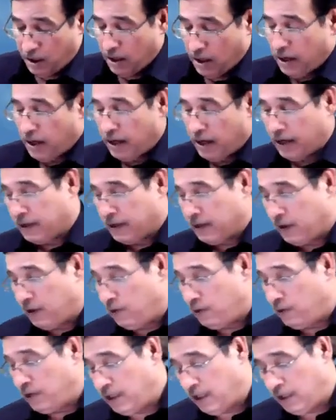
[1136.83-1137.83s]

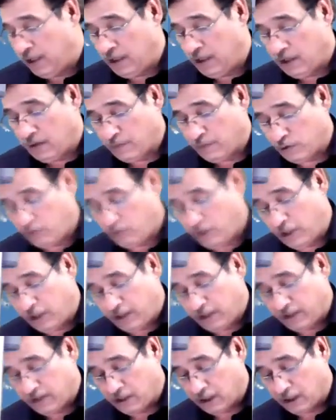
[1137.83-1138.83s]
Accrued incomes, what
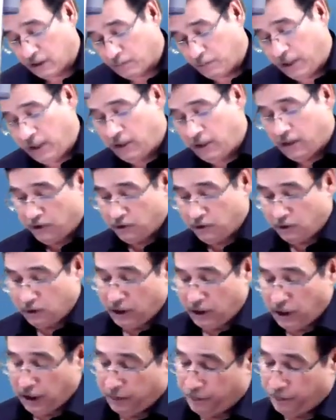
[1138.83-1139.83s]
does it mean actually?